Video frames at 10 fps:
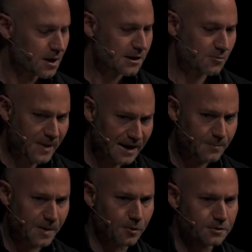So many
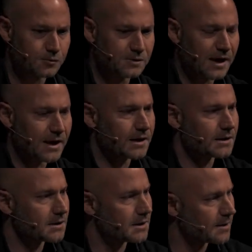people
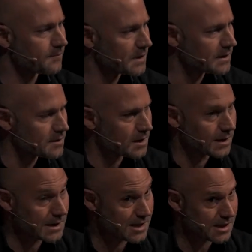today in
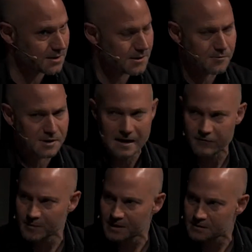the resistance to the
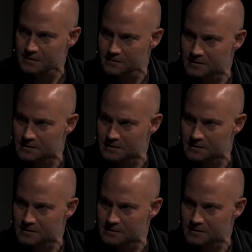government